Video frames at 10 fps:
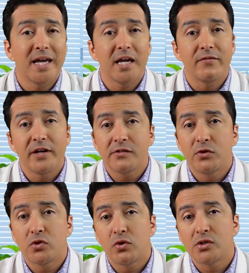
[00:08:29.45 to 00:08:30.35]
a fast
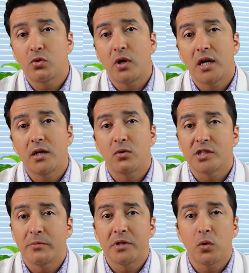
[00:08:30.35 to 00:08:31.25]
food restaurant or
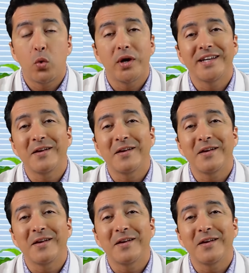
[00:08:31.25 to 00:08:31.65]
something quick